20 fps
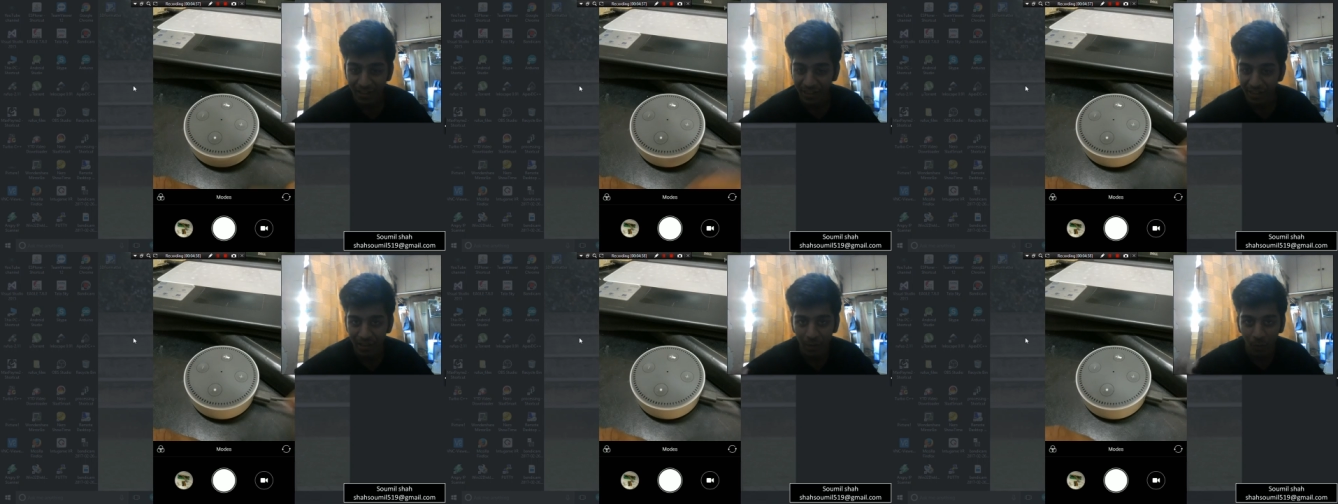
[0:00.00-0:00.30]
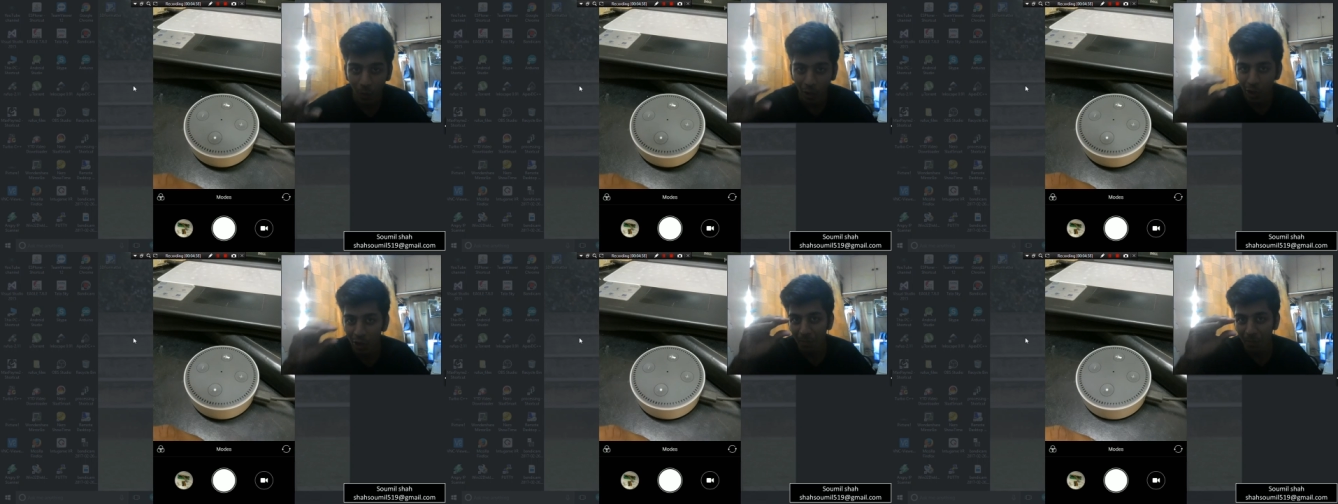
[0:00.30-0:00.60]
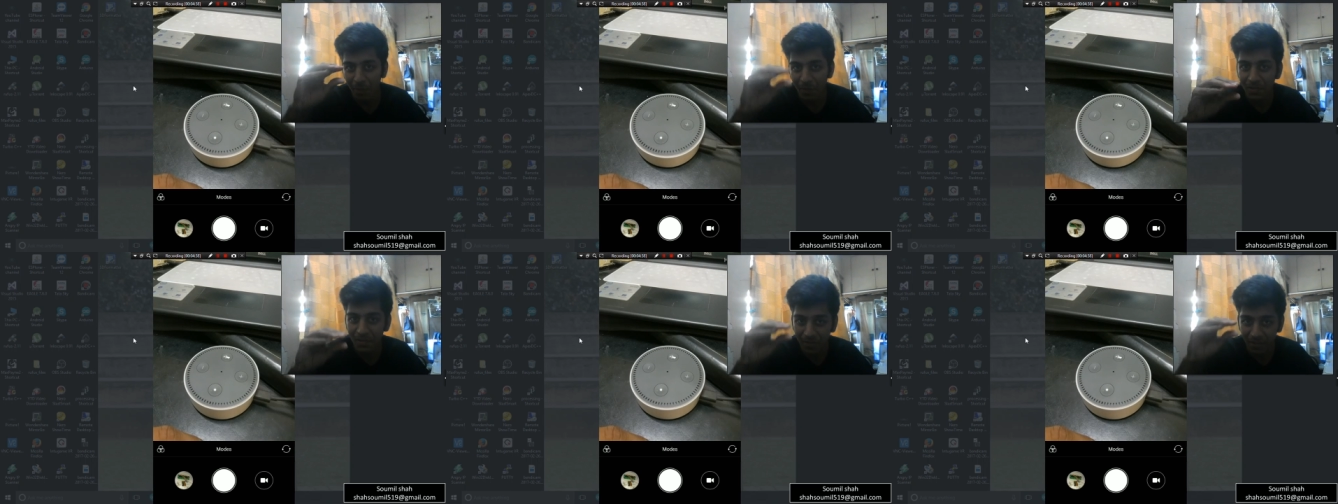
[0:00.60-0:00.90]
the volume
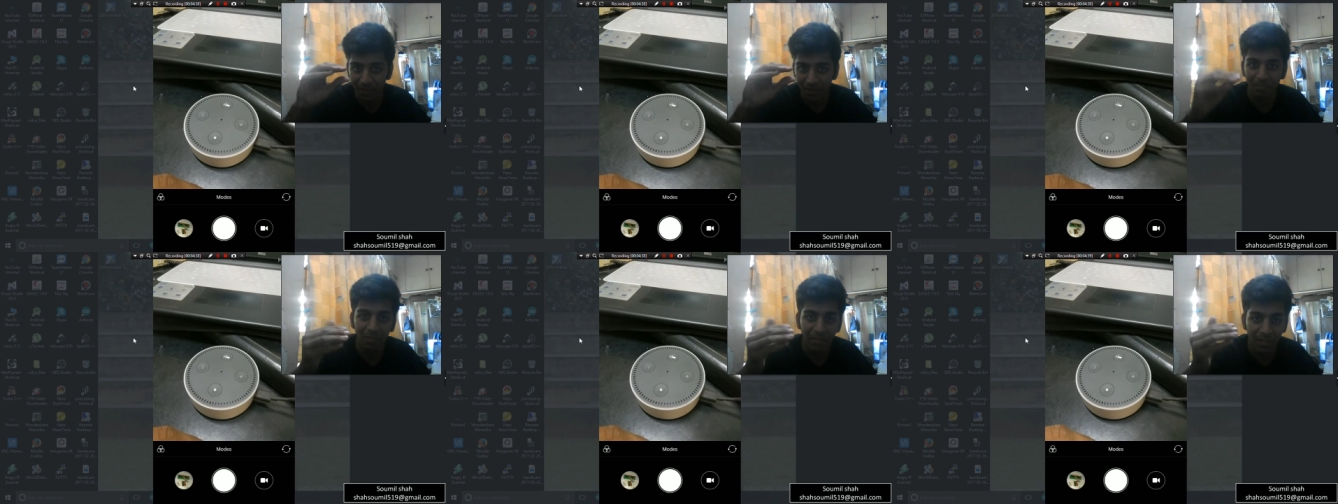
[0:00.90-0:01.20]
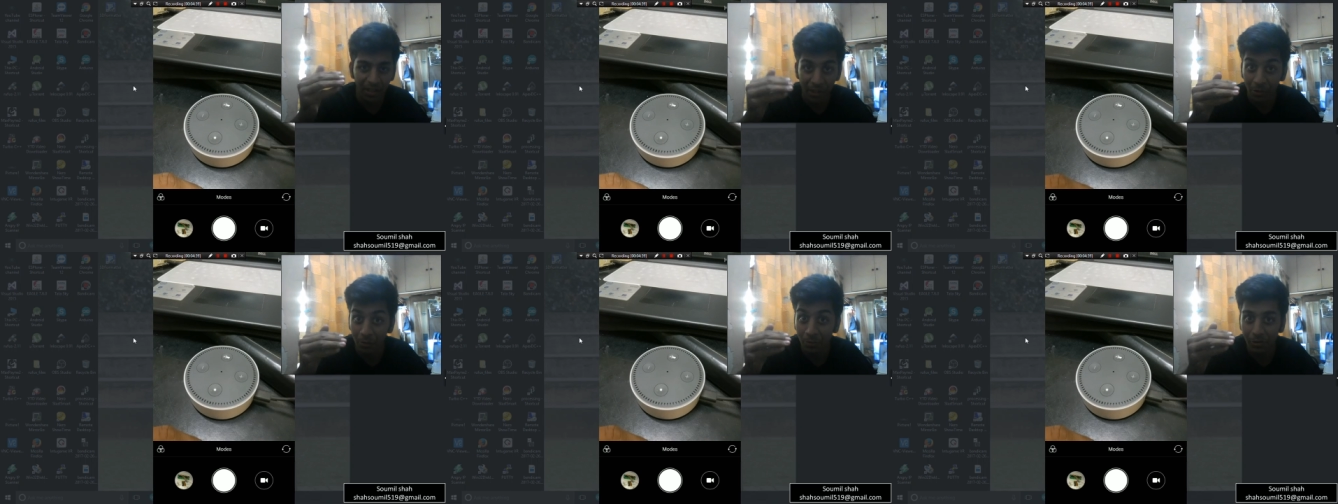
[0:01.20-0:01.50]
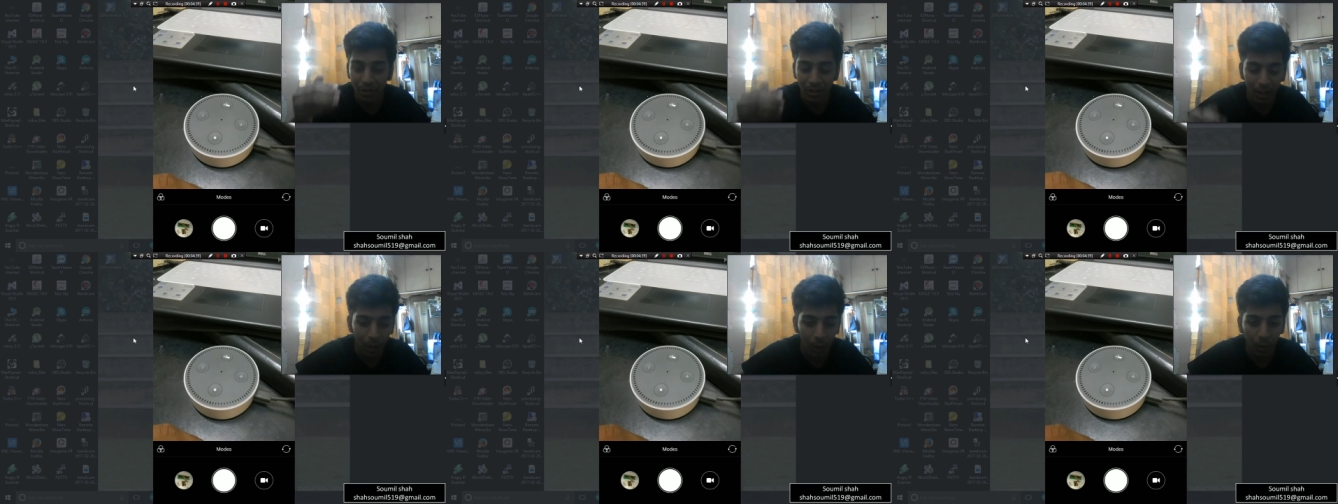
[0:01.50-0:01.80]
is reduced
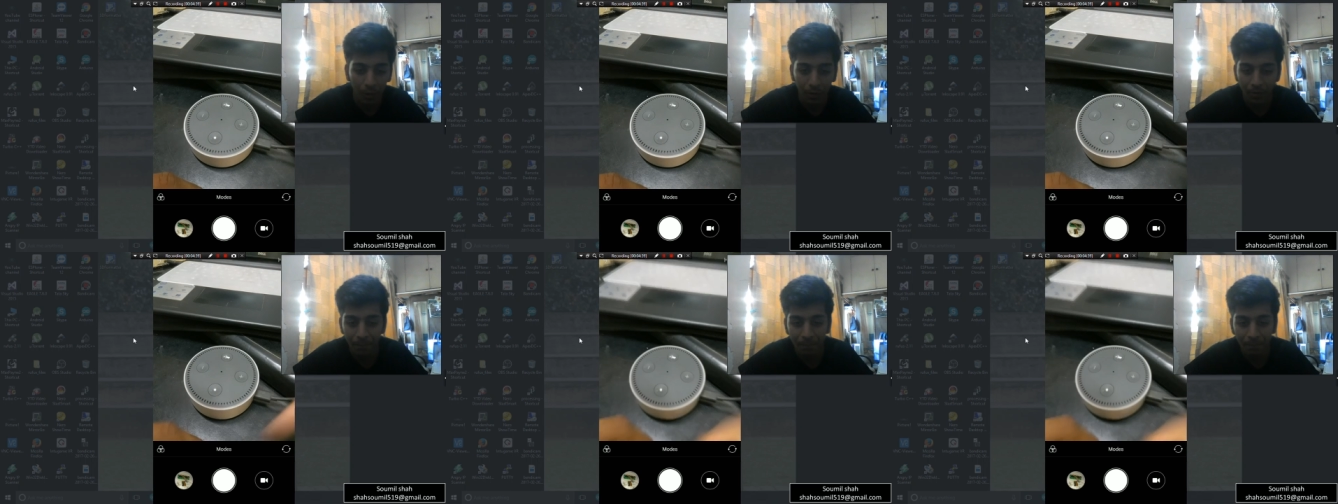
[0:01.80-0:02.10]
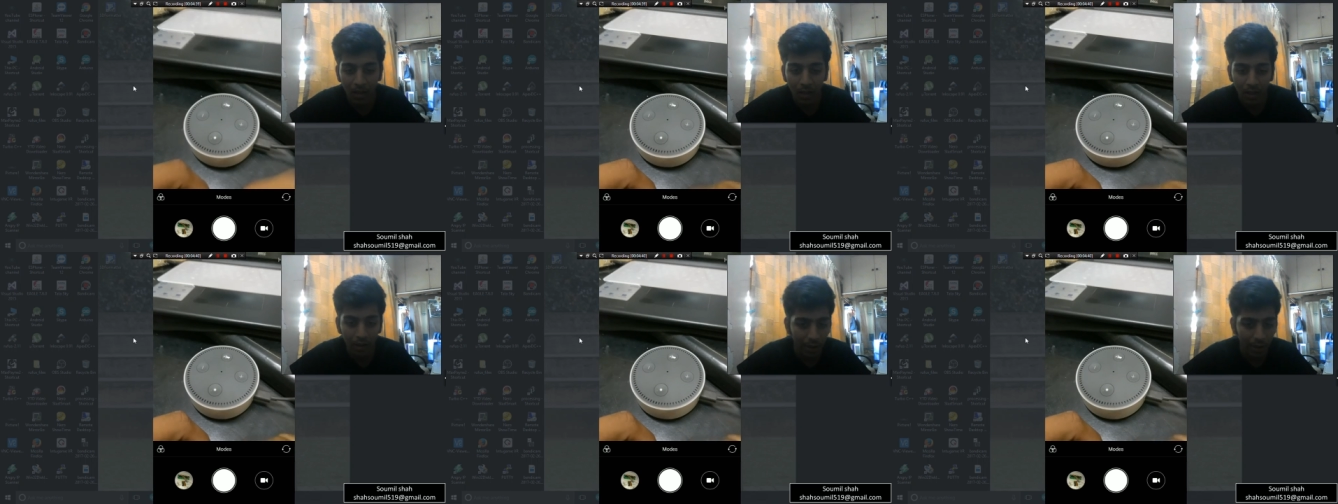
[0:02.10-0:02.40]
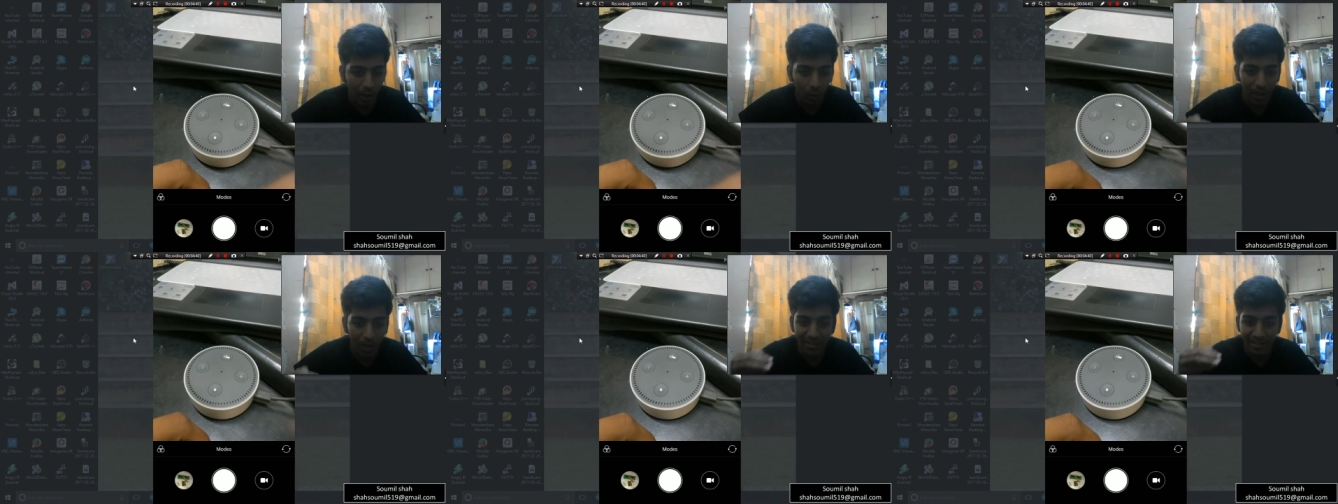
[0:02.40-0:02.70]
a lot. Now
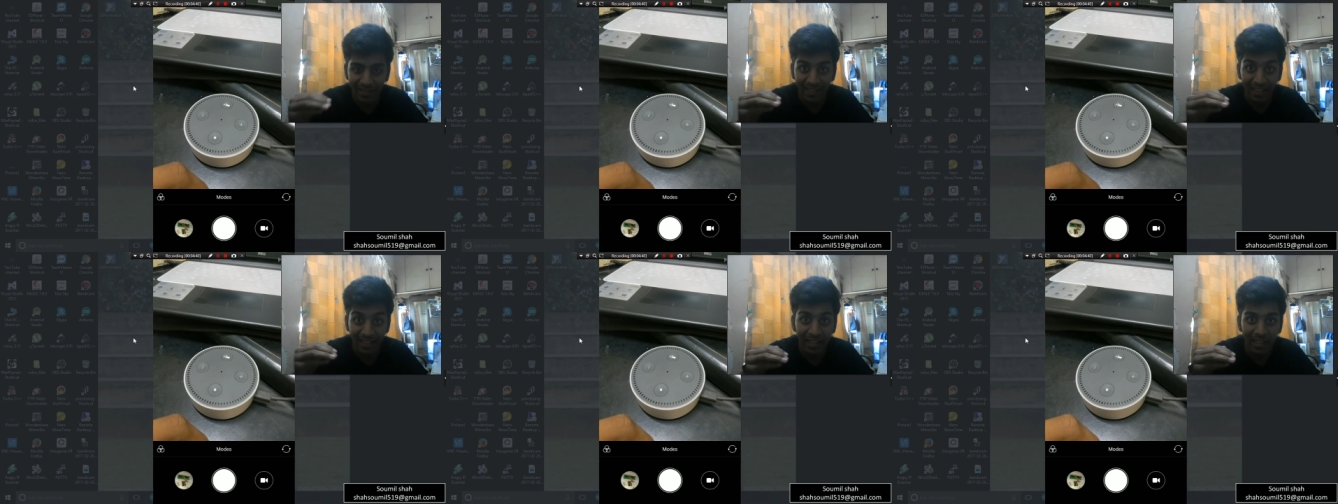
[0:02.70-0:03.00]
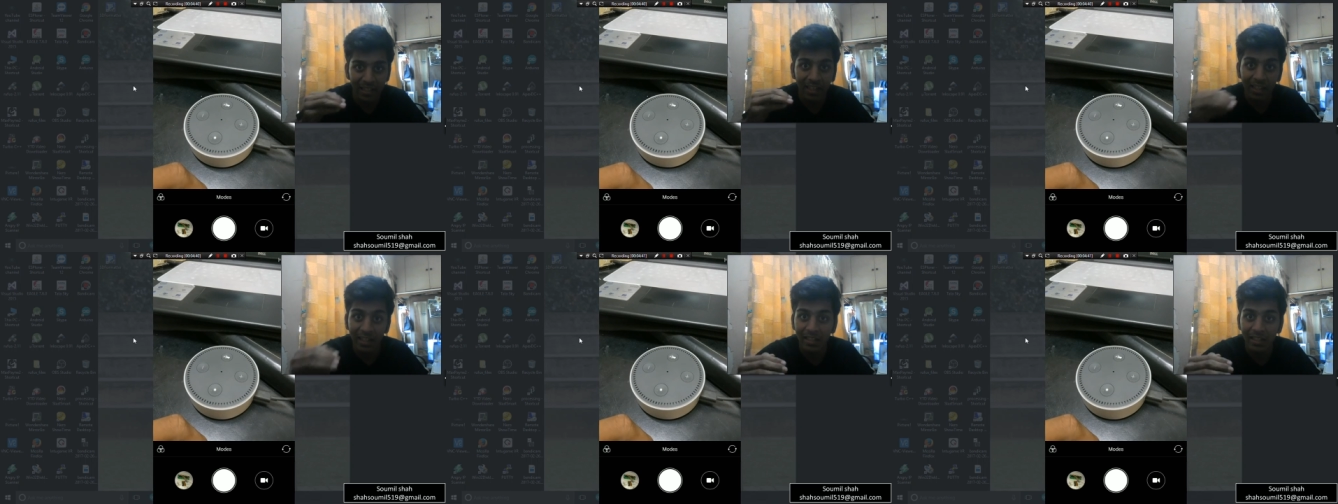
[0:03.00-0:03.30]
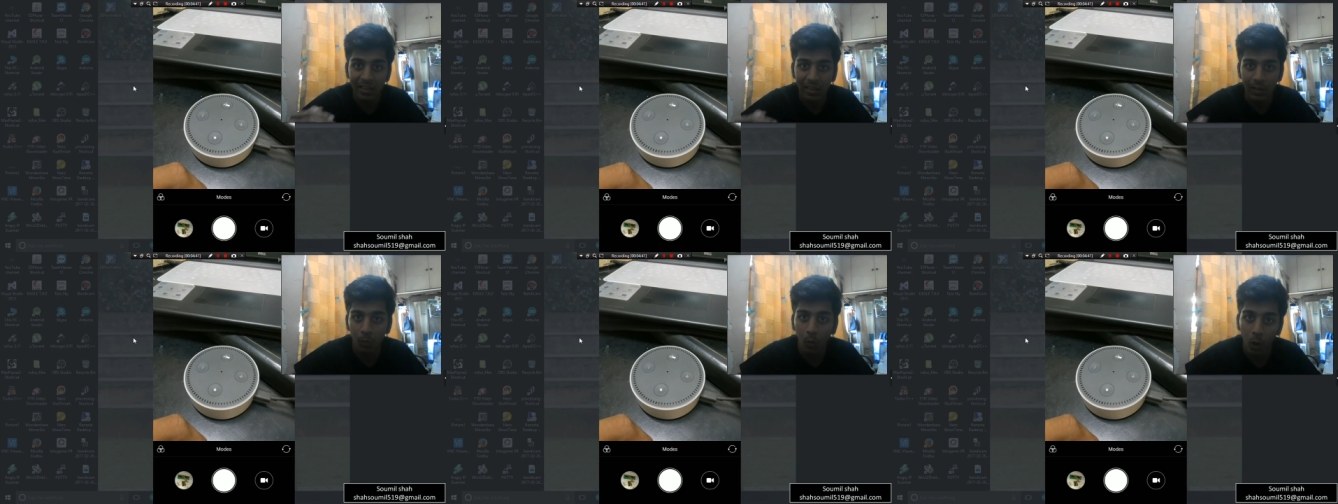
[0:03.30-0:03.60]
let's increase
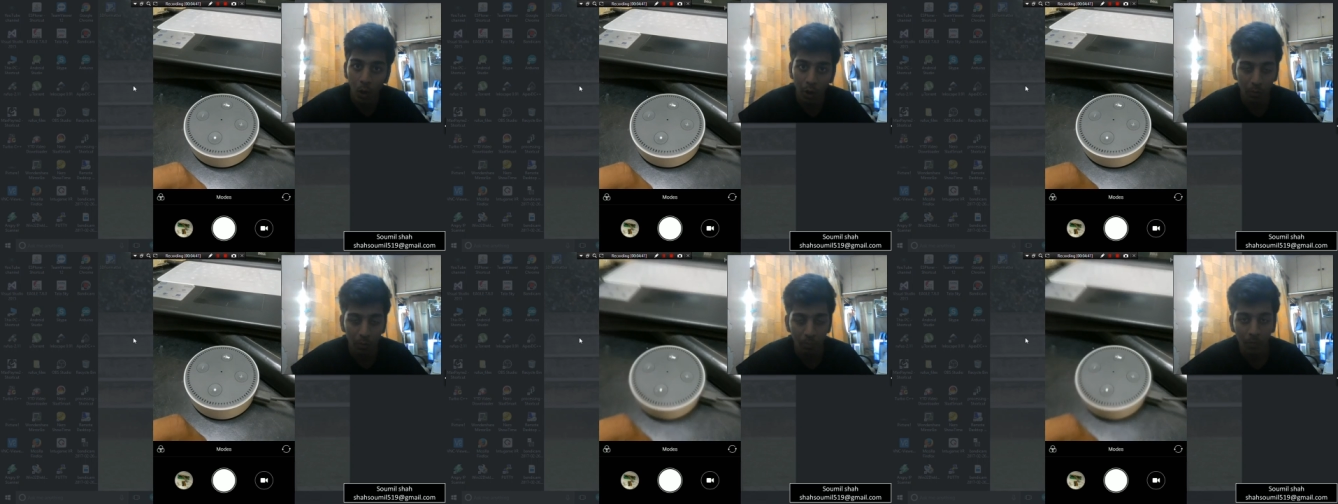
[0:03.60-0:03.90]
the volume.